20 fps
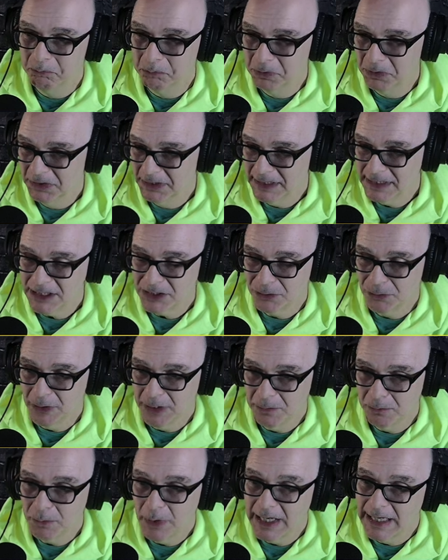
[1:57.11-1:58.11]

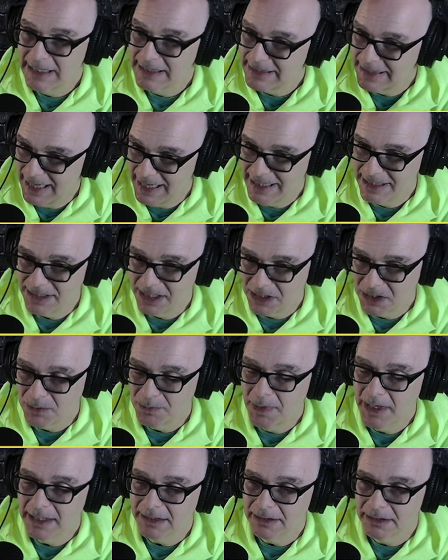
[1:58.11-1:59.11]
blistering pace, as
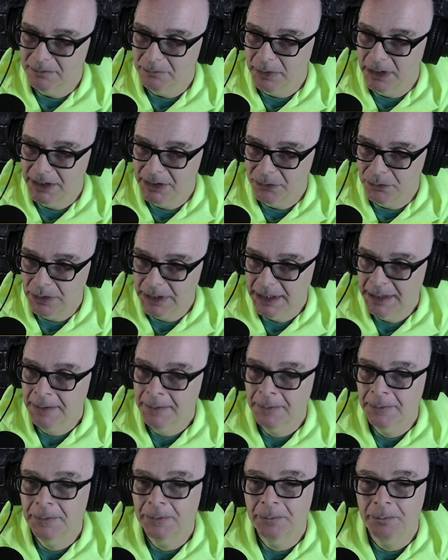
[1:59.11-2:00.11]
expected, by the way.
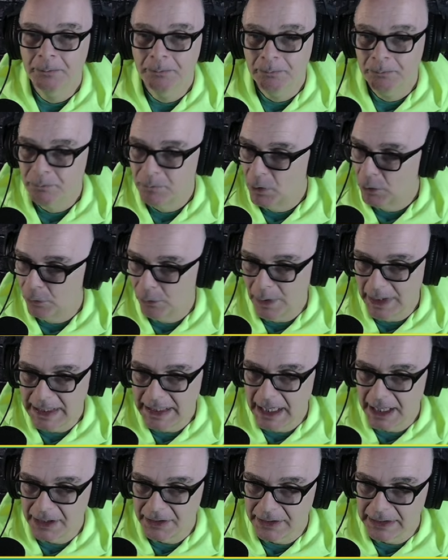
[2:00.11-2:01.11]
Right
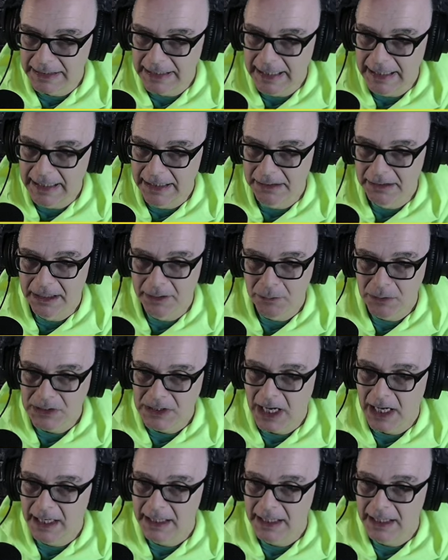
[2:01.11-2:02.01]
out of the gate, it was